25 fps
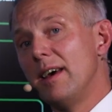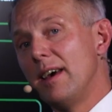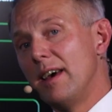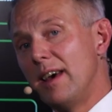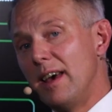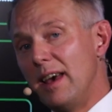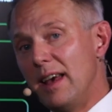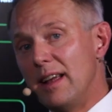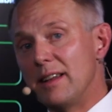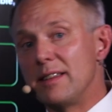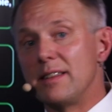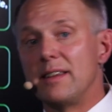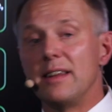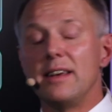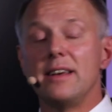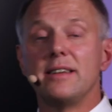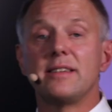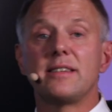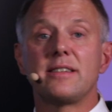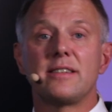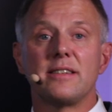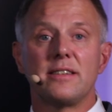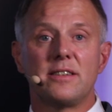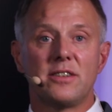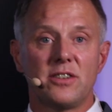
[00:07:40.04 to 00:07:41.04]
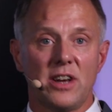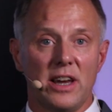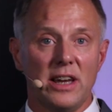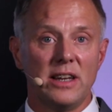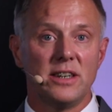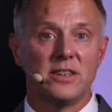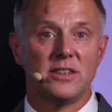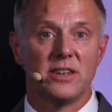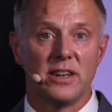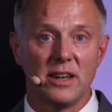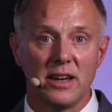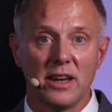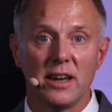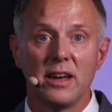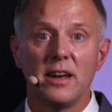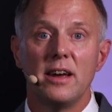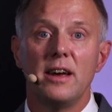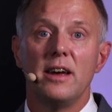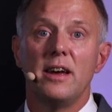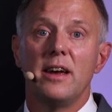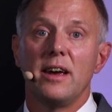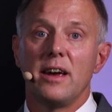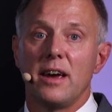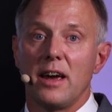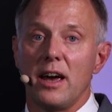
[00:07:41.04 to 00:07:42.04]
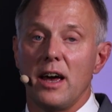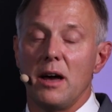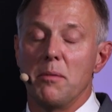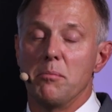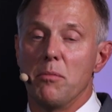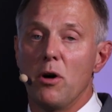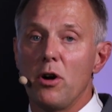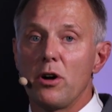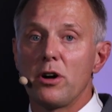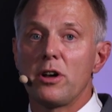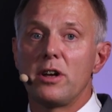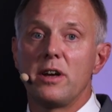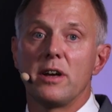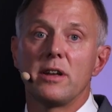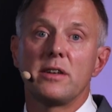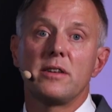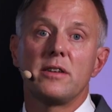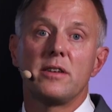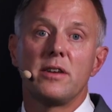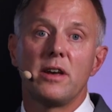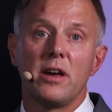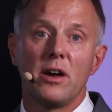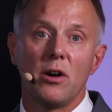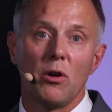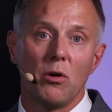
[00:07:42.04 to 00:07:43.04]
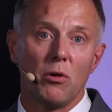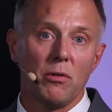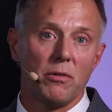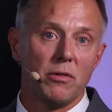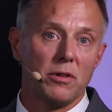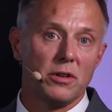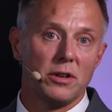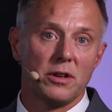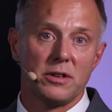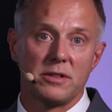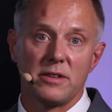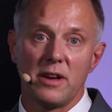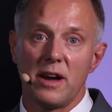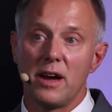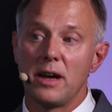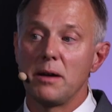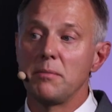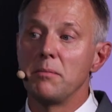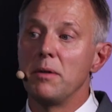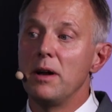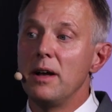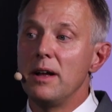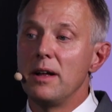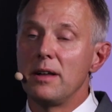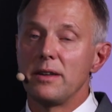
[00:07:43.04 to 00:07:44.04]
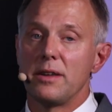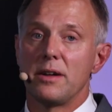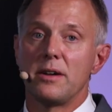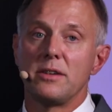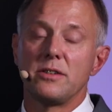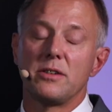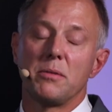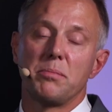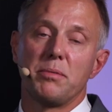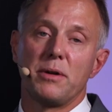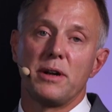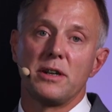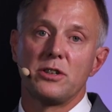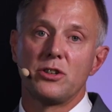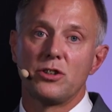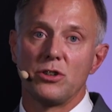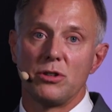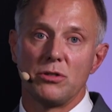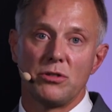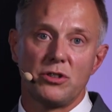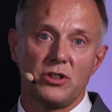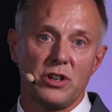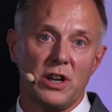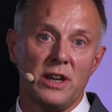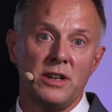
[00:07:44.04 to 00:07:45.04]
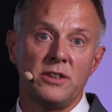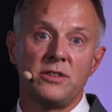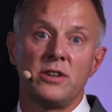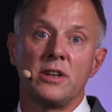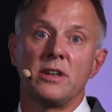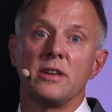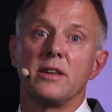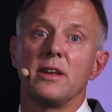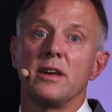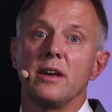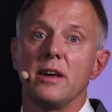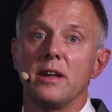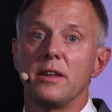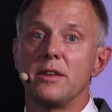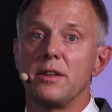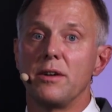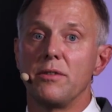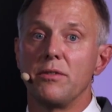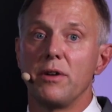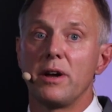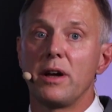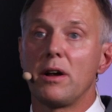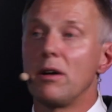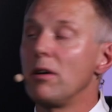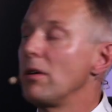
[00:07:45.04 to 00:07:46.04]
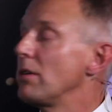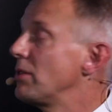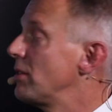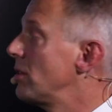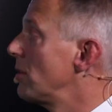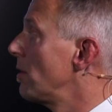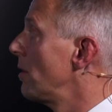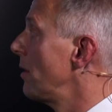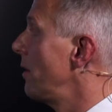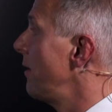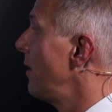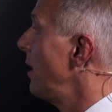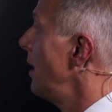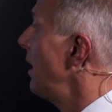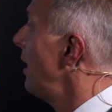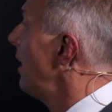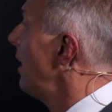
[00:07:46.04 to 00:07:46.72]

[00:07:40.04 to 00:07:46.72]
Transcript: in this changing uh, market over the time. There is a pressure on changing the, the regulatory